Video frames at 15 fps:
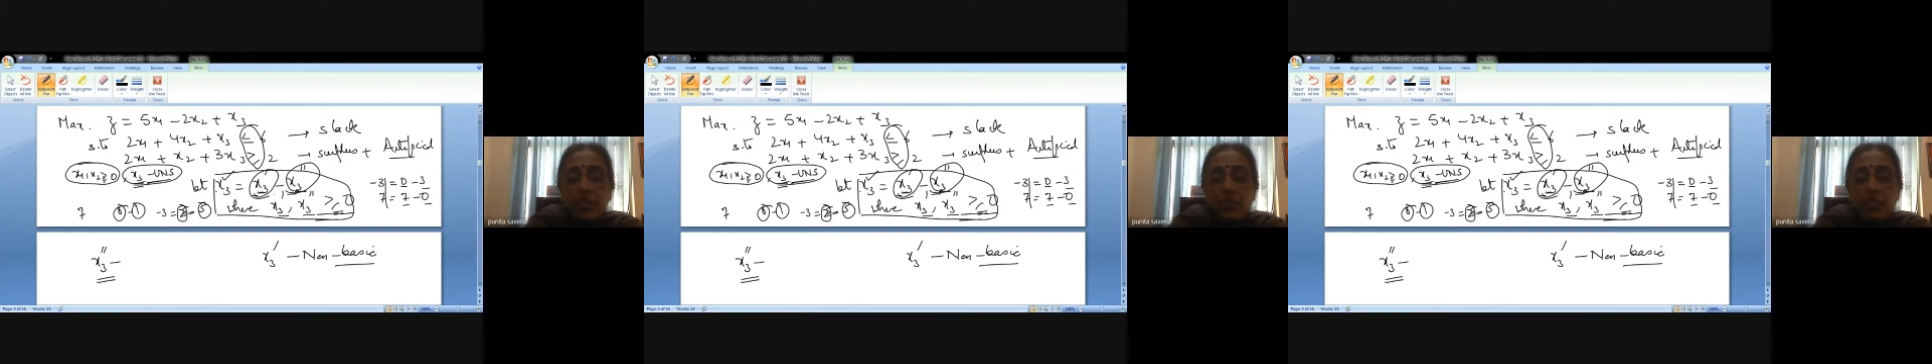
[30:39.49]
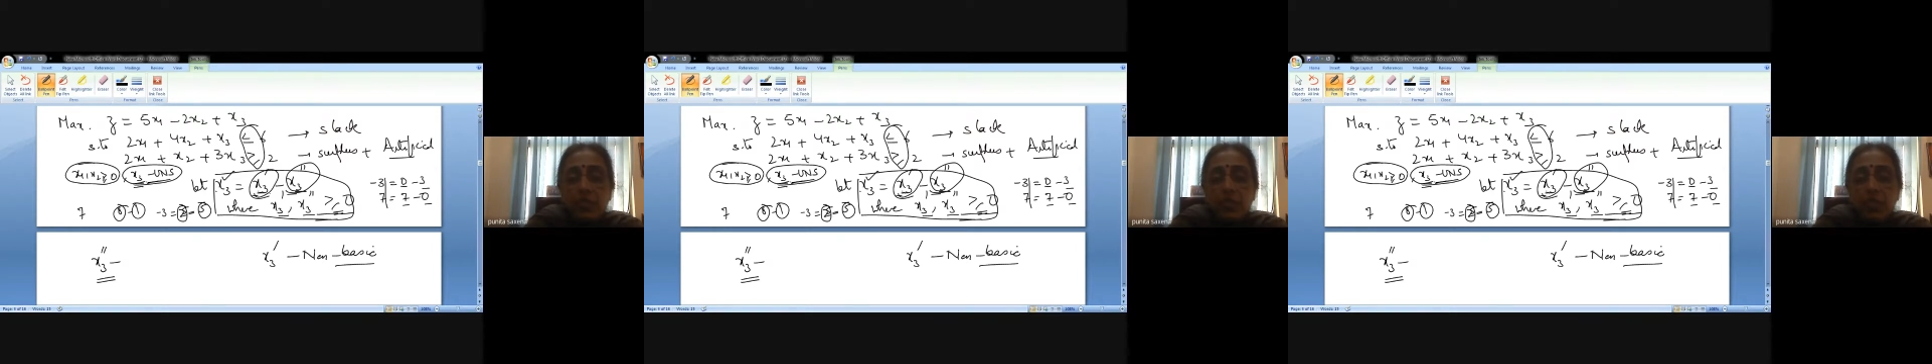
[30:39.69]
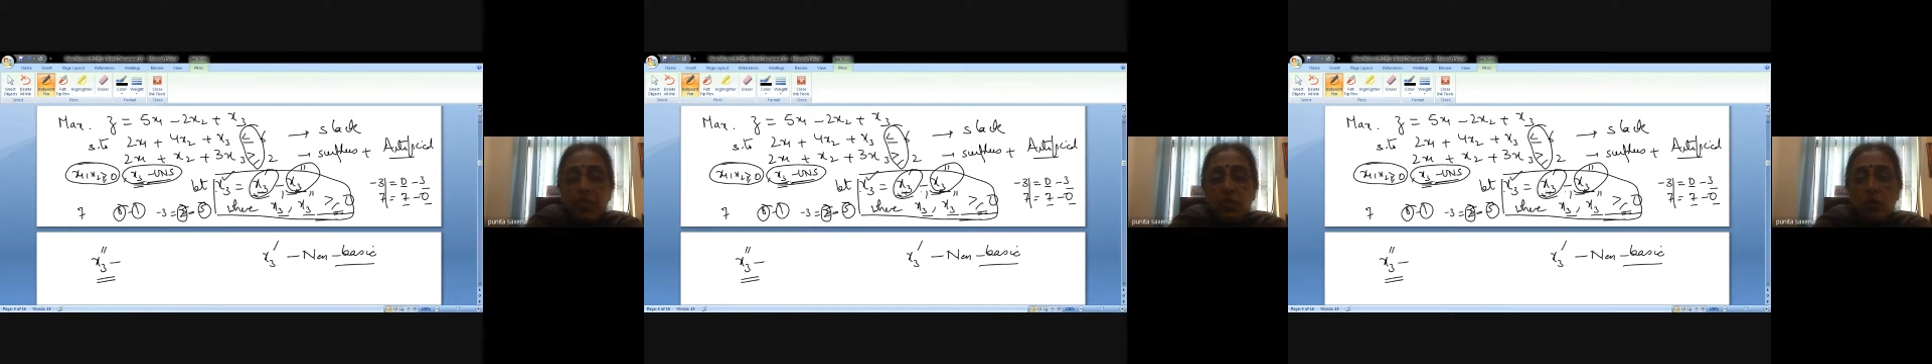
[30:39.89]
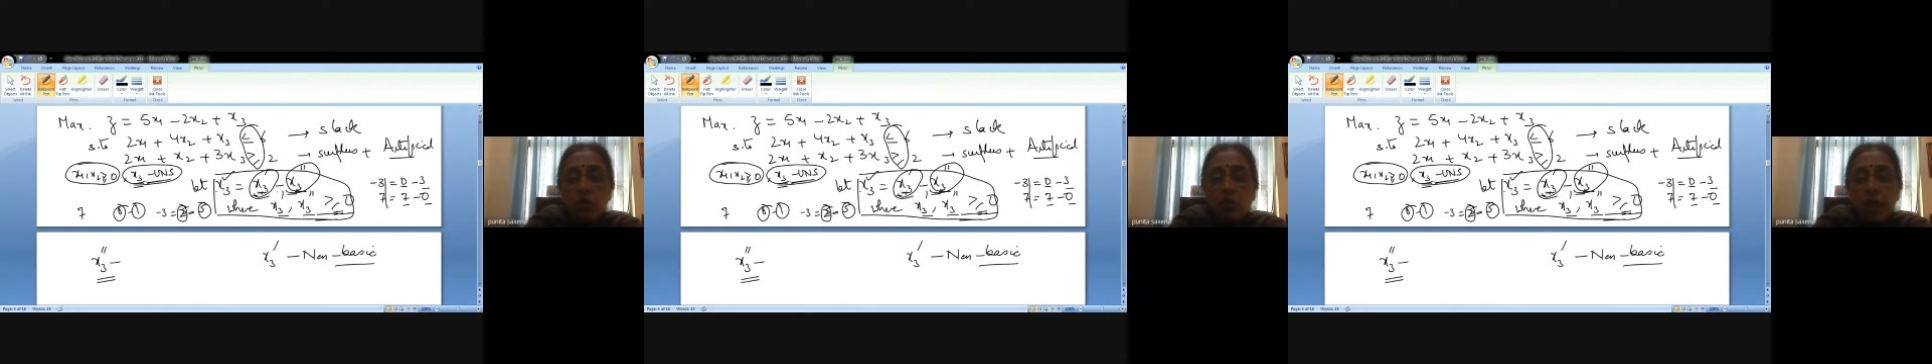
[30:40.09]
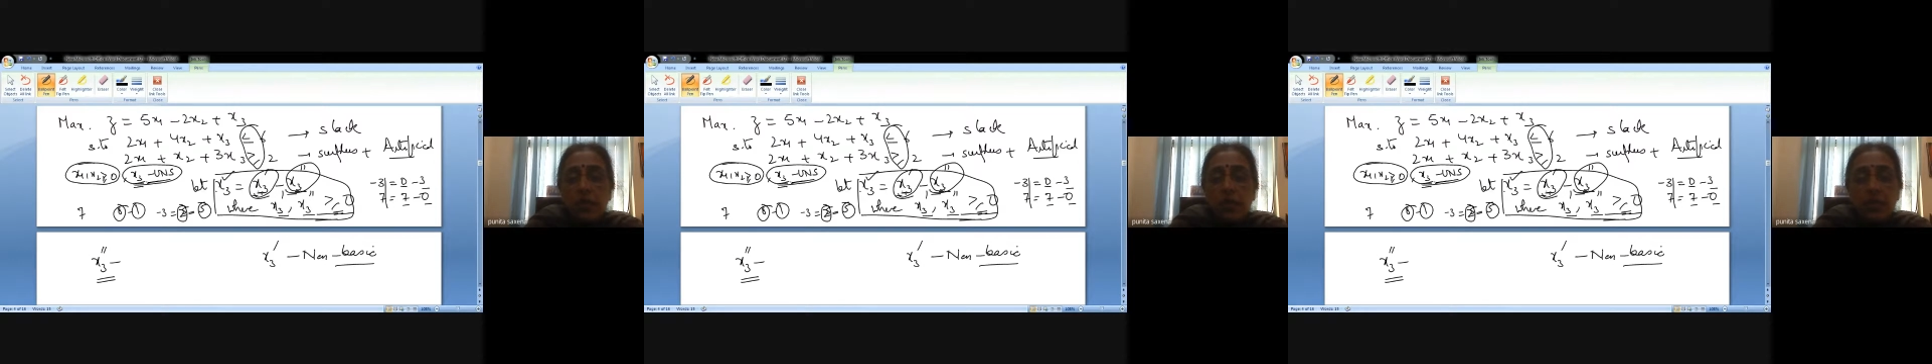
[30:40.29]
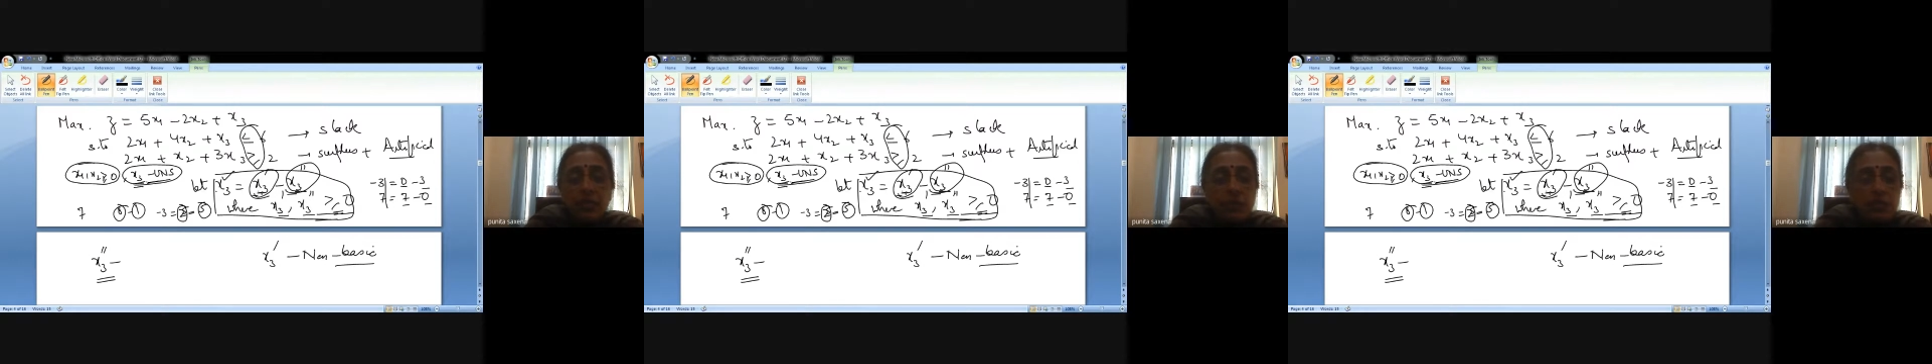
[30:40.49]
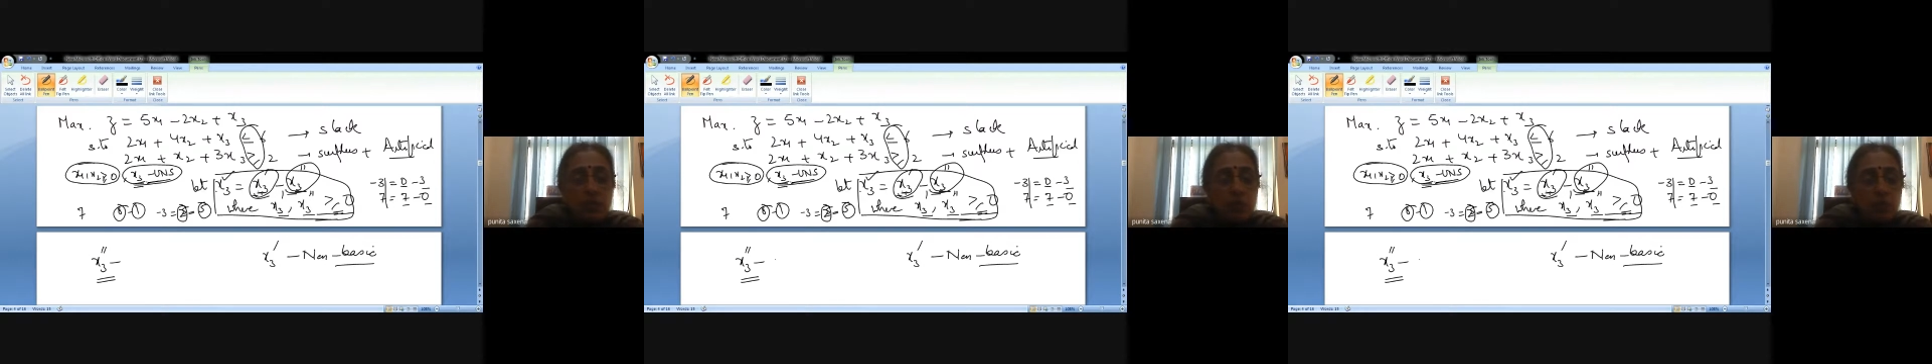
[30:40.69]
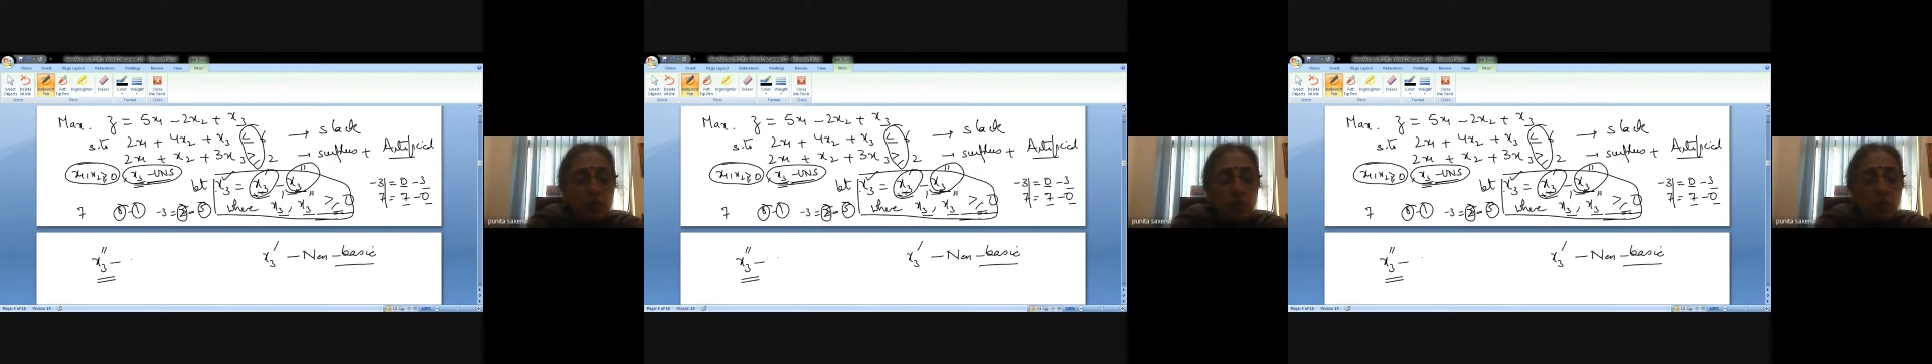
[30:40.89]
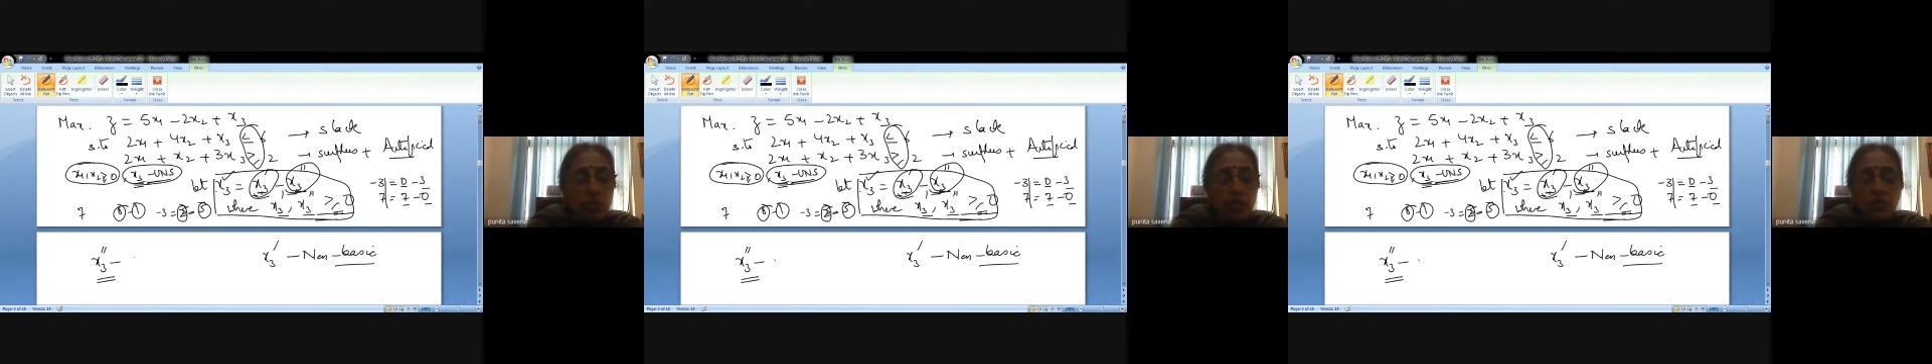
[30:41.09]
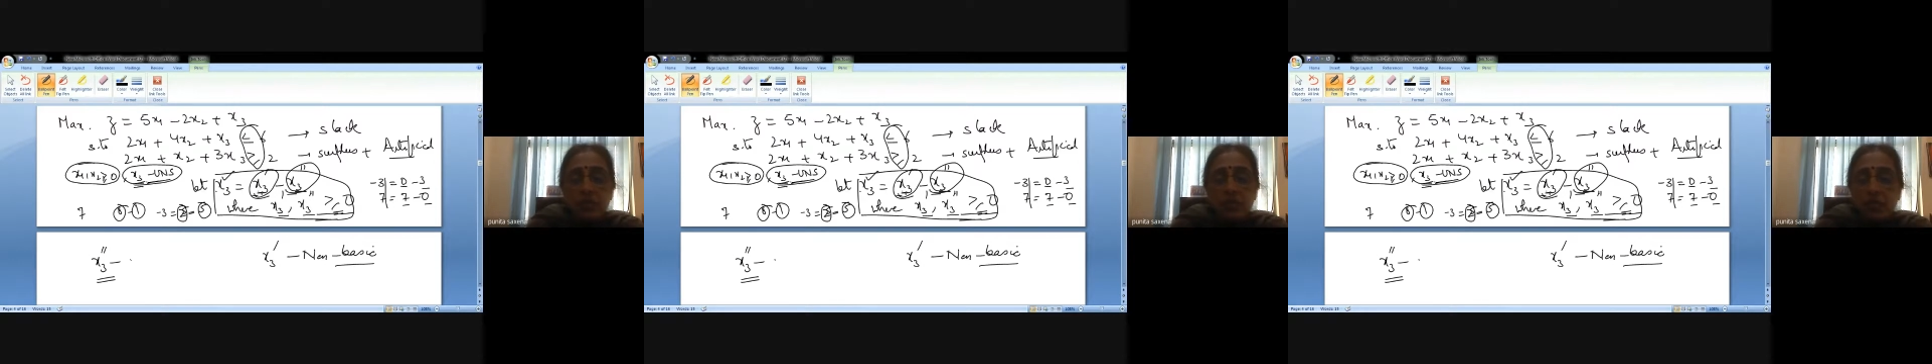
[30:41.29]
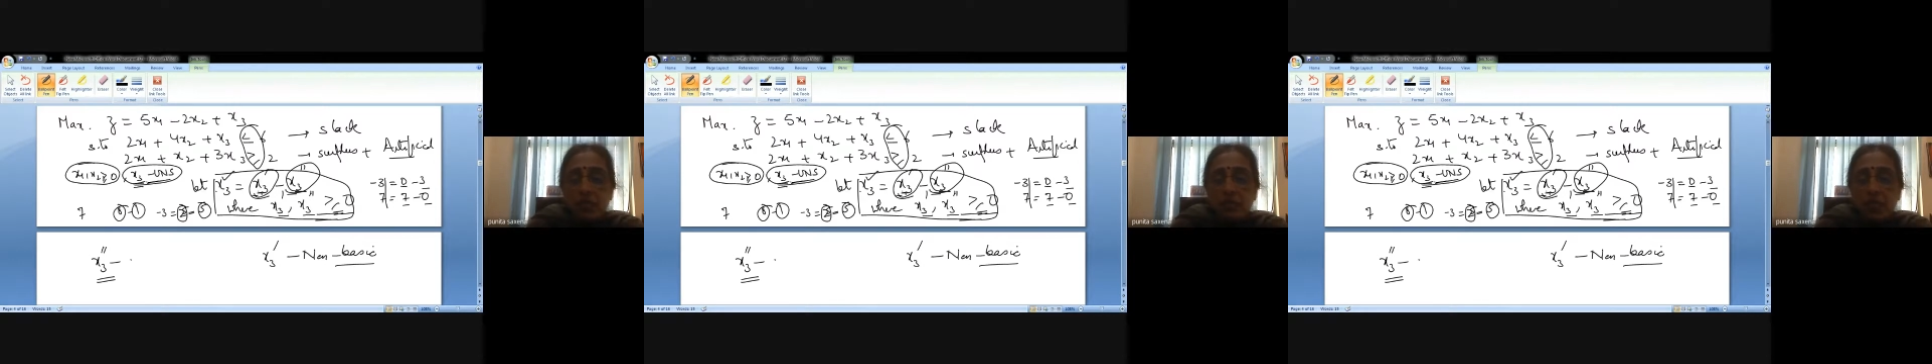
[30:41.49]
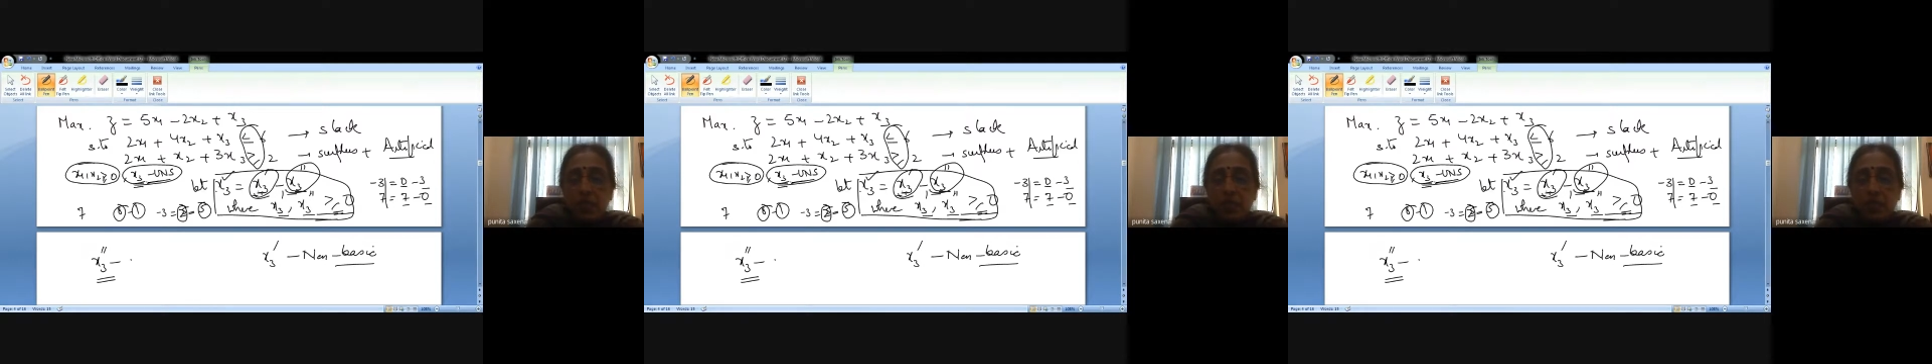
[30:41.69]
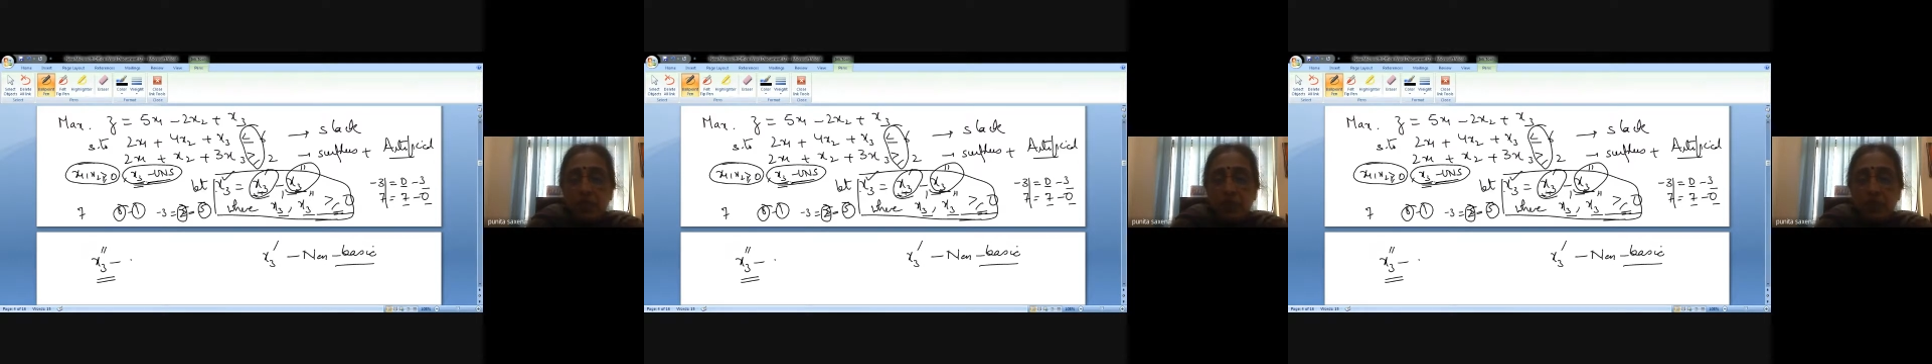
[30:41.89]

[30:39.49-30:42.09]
0 minus whatever is the value.